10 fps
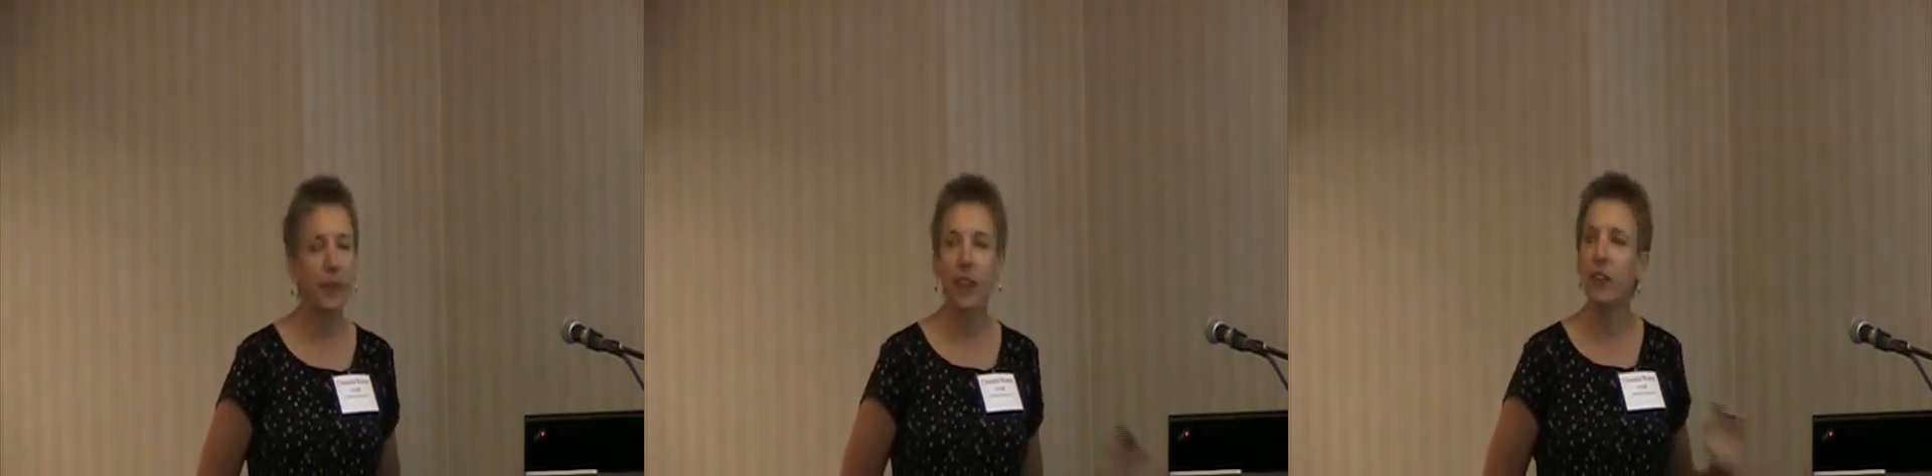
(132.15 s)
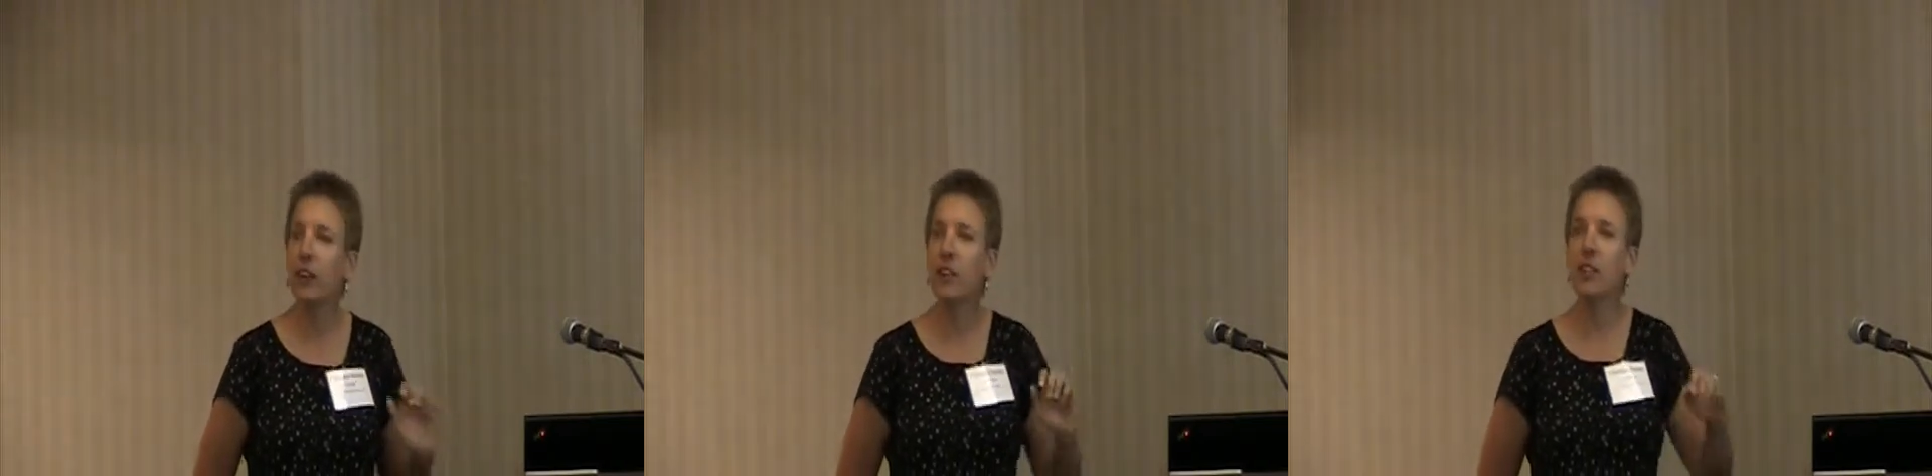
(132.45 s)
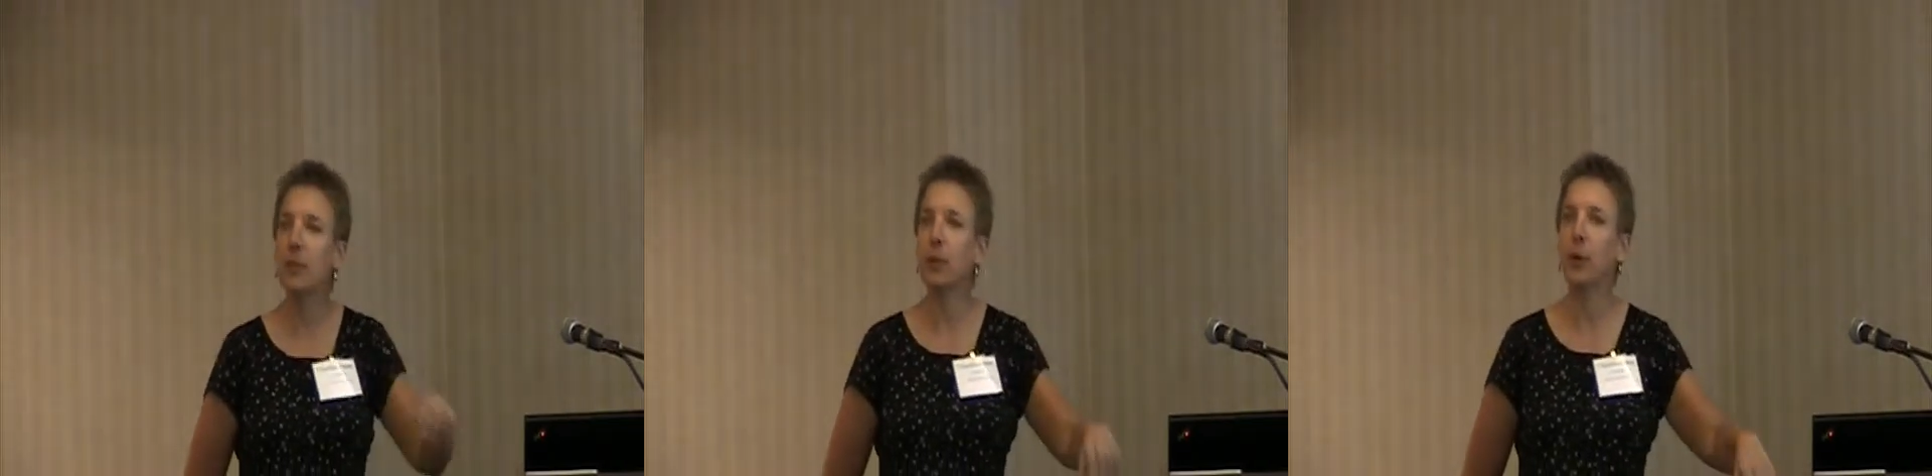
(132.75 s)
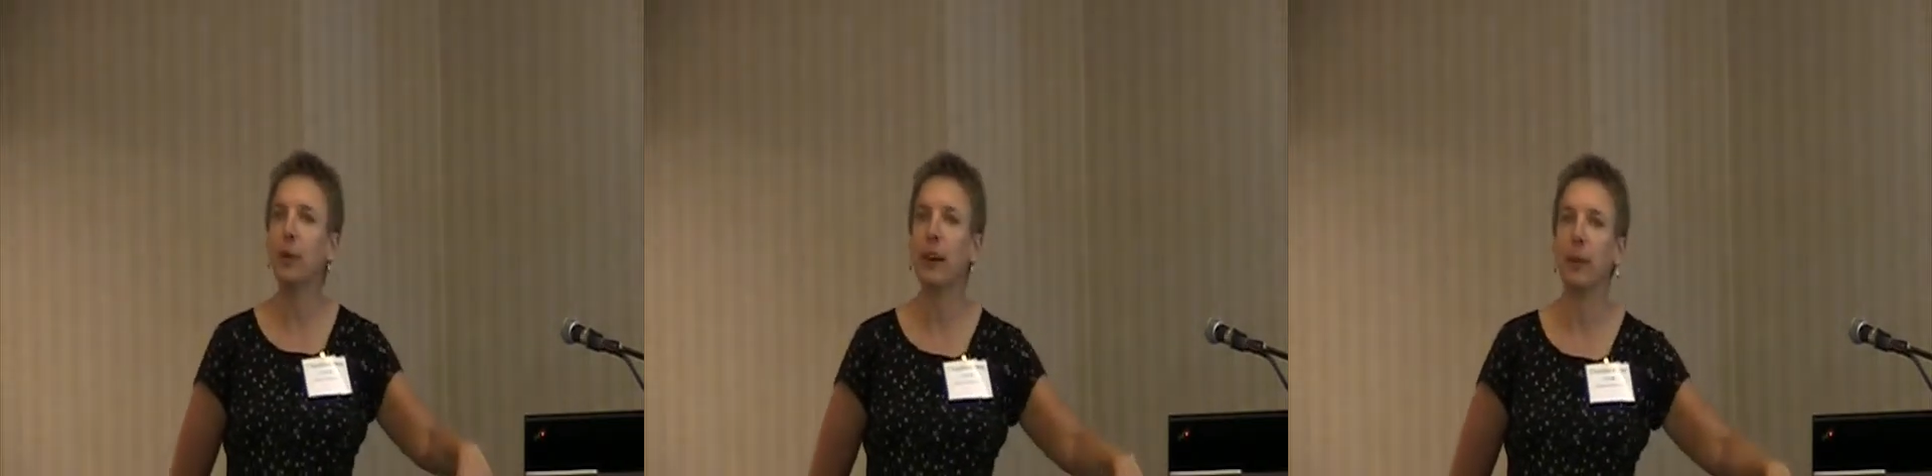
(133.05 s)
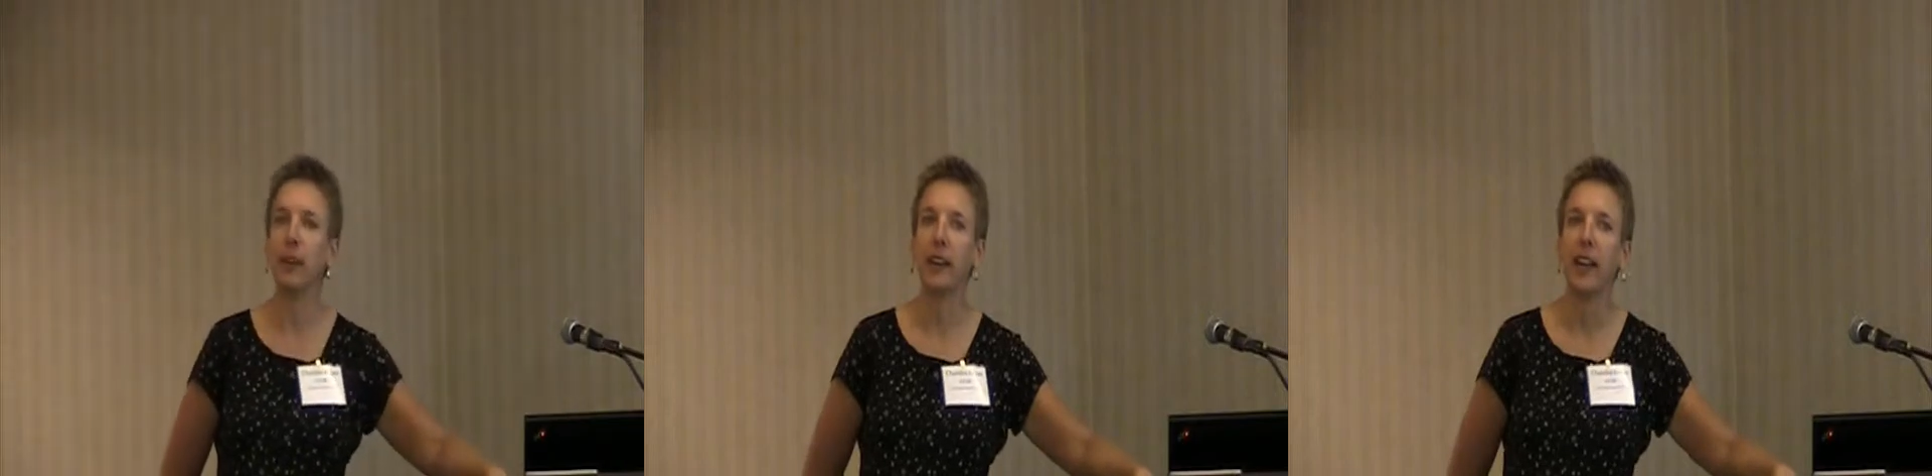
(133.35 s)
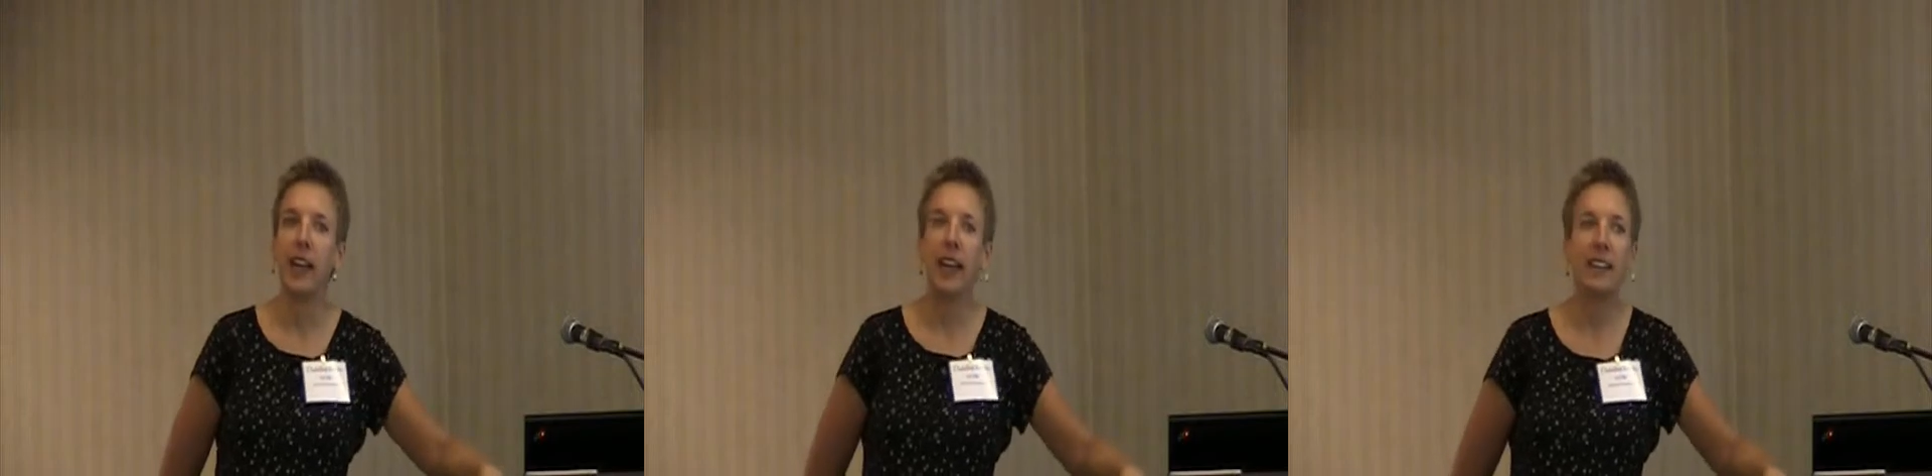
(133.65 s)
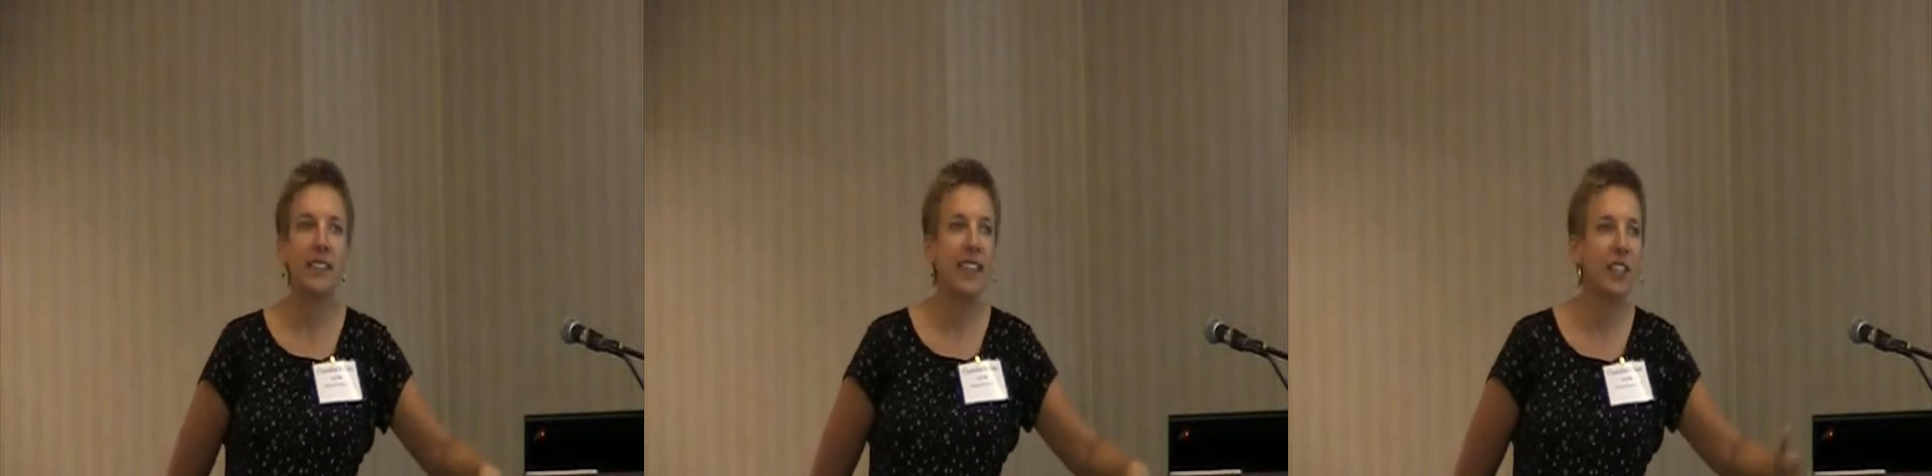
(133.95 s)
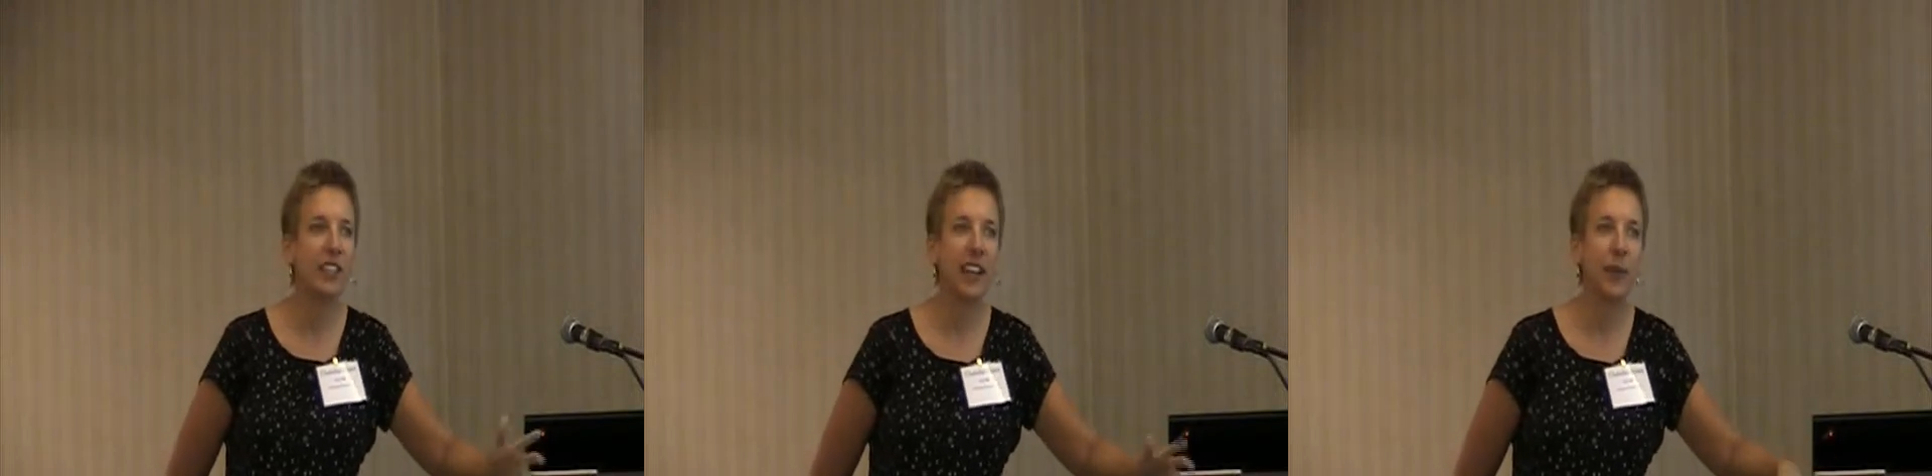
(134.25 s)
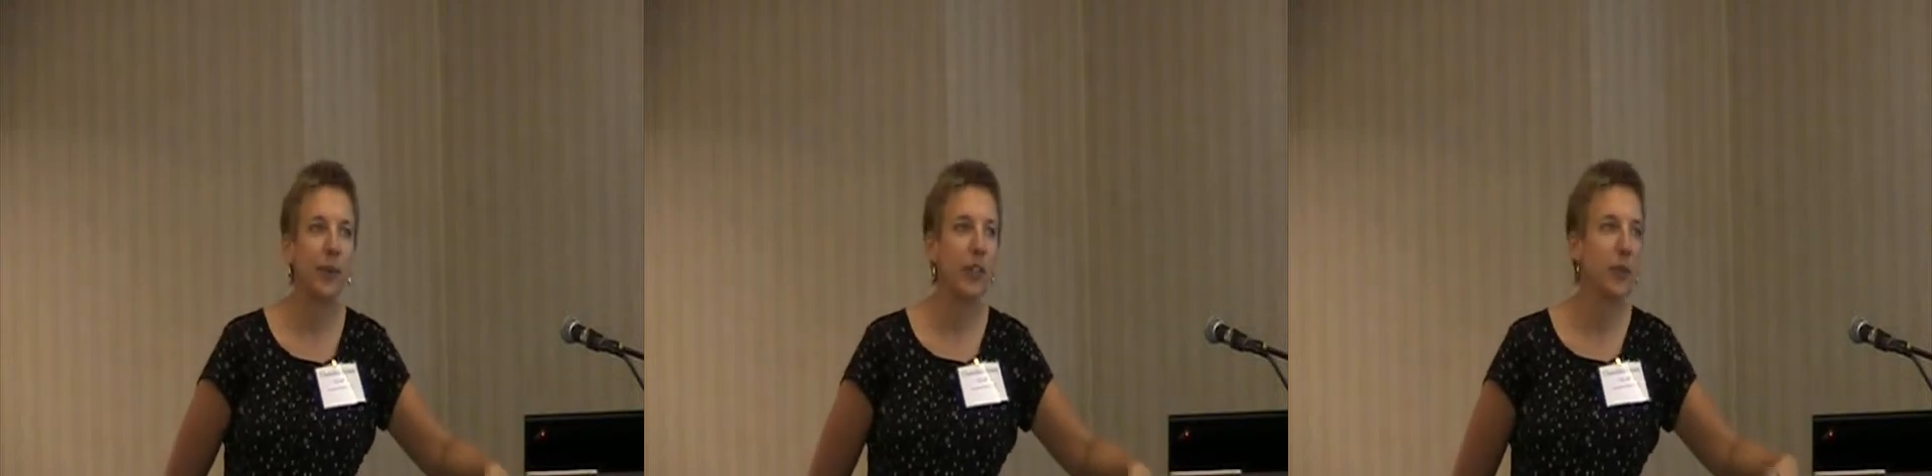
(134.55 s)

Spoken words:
introduction to programming. It doesn't teach a language.